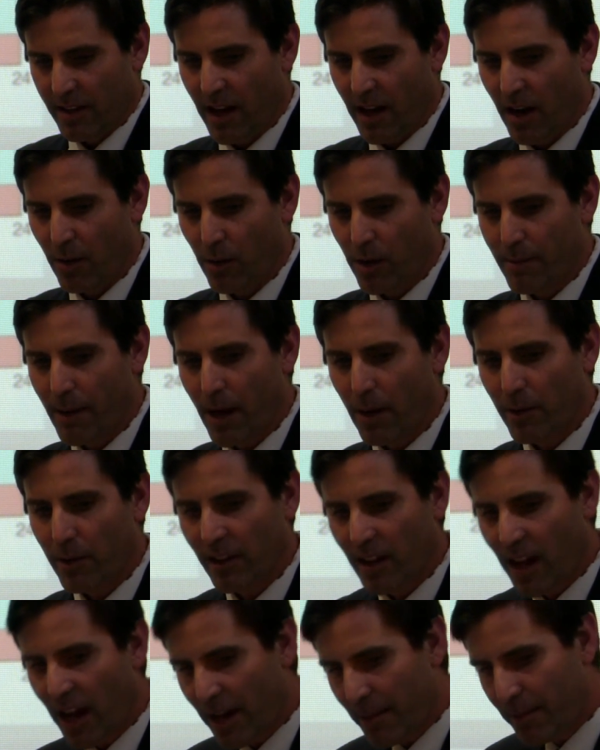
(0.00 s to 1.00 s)
Now, what about
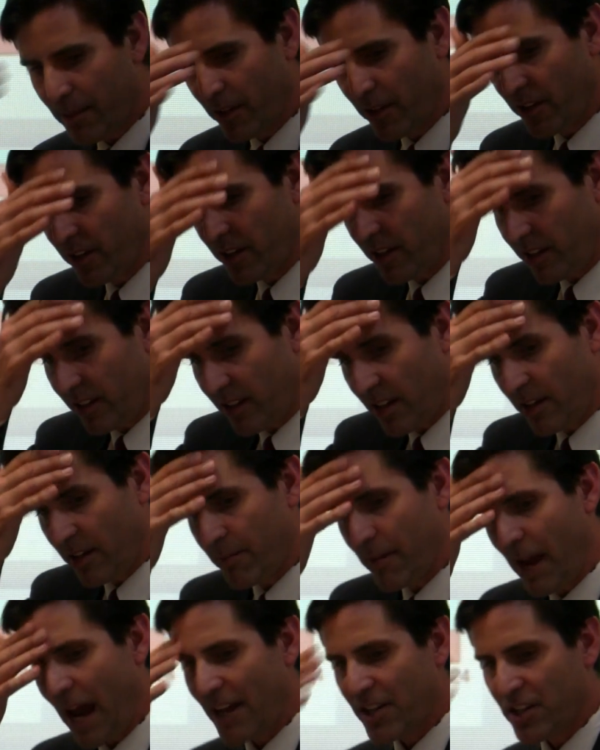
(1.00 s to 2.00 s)
reliability? Can
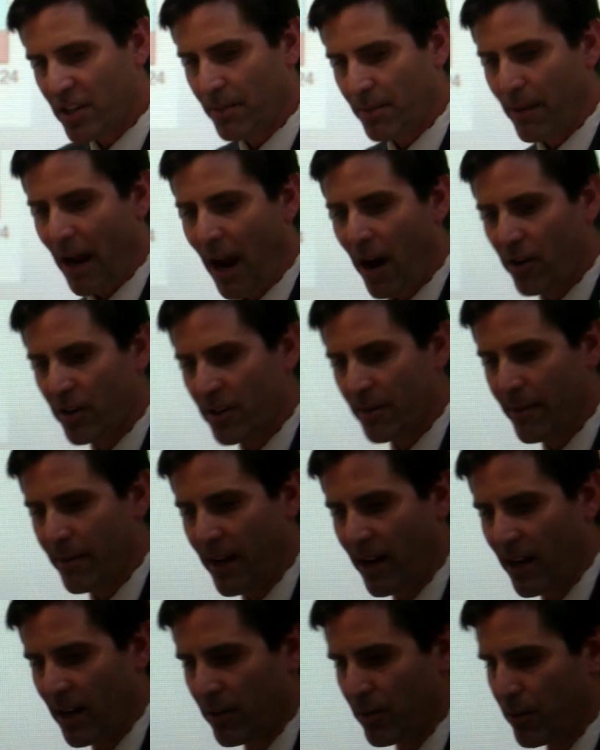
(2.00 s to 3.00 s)
you match the power
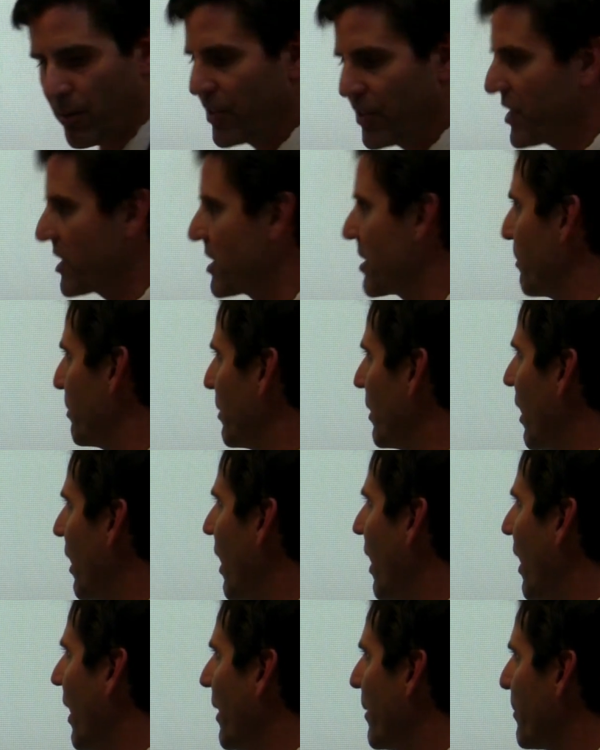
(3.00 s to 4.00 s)
demand with the
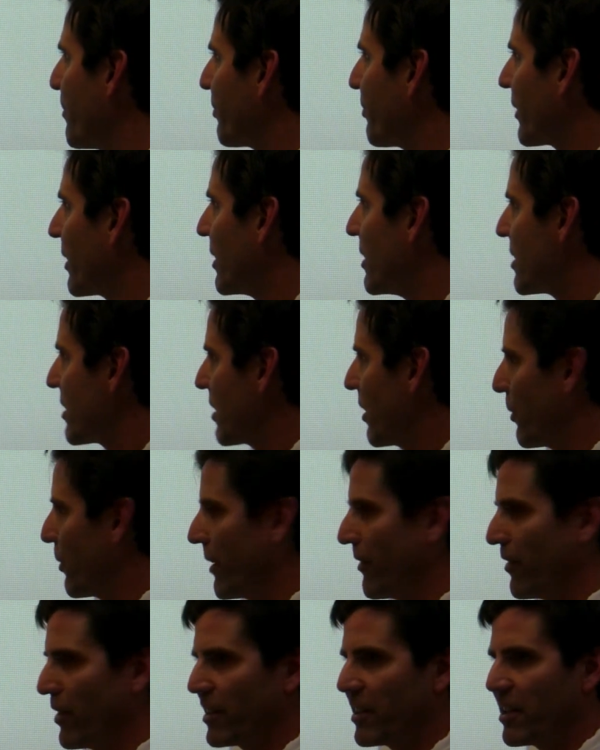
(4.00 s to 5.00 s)
supply? So
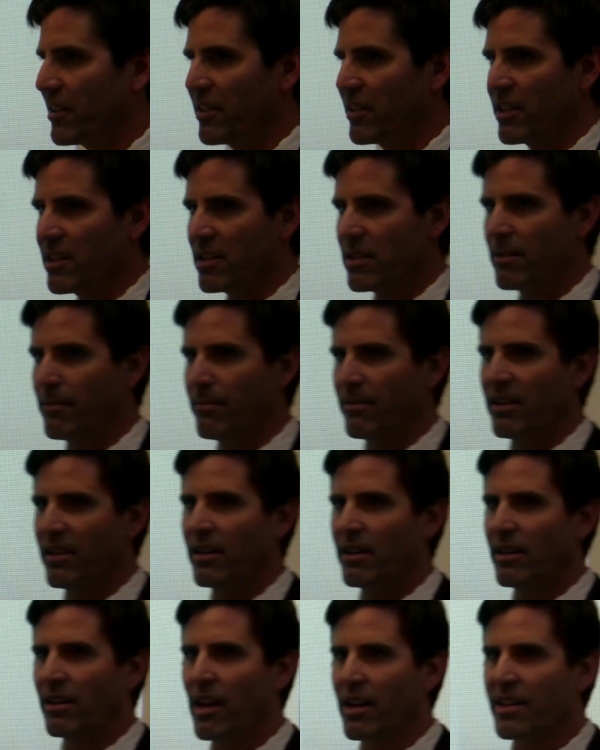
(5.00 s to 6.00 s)
we've looked at this
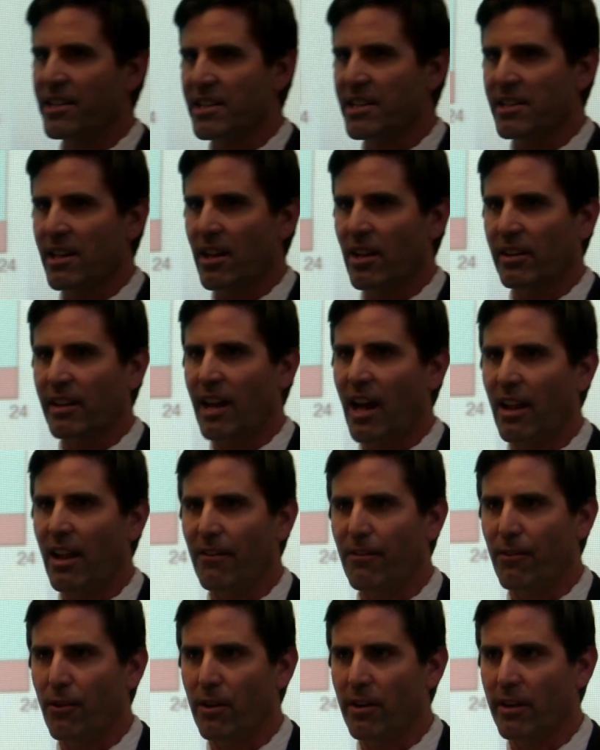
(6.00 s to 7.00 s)
in a lot of detail in
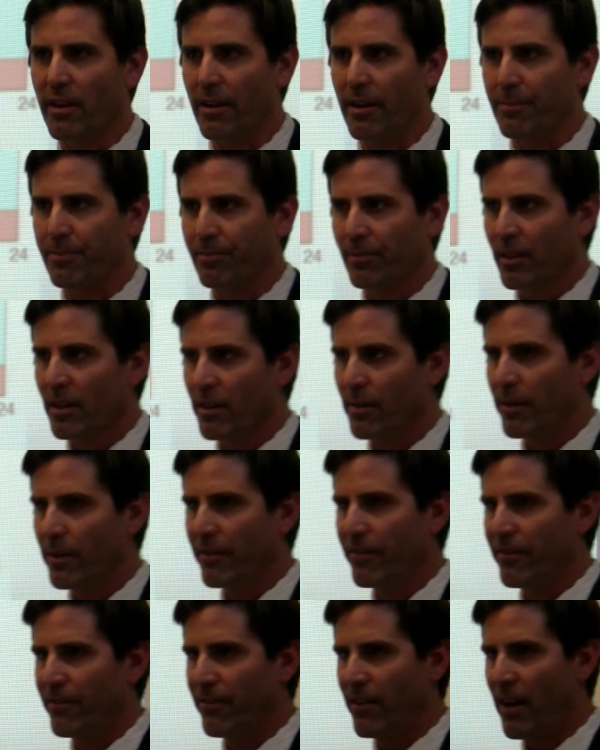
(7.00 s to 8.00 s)
California.
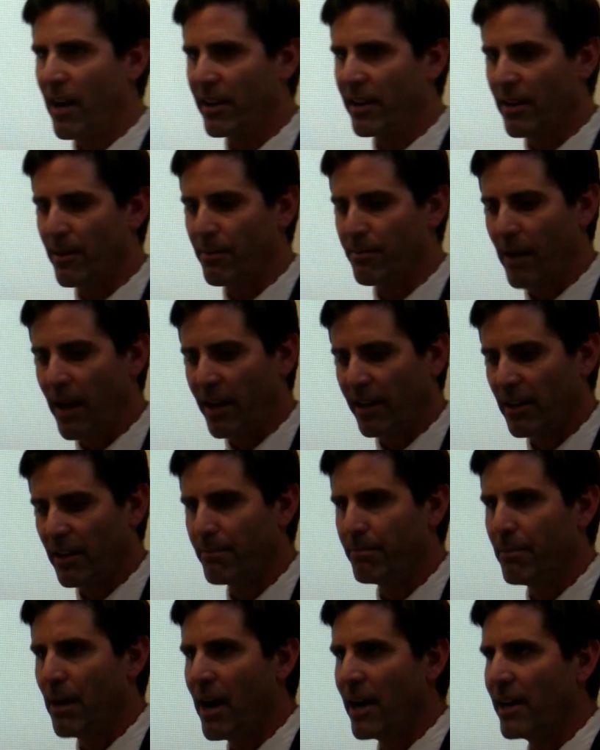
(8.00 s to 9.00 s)
We find that by
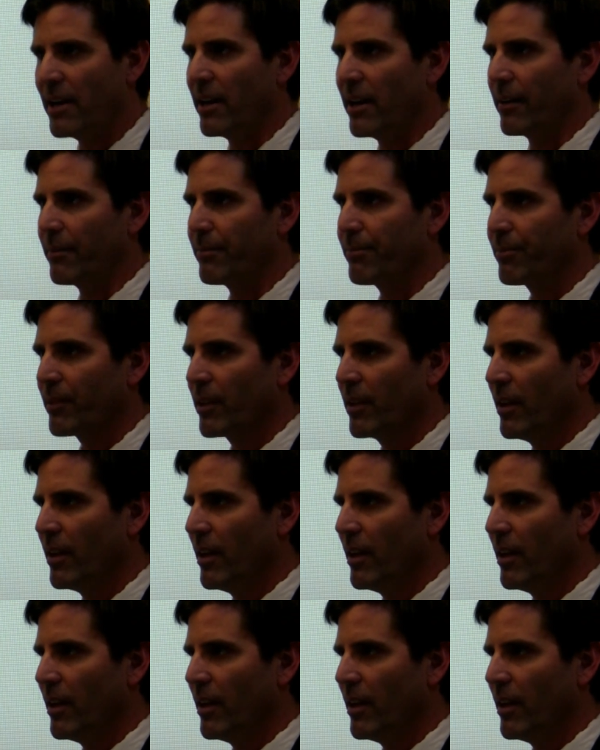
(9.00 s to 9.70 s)
combining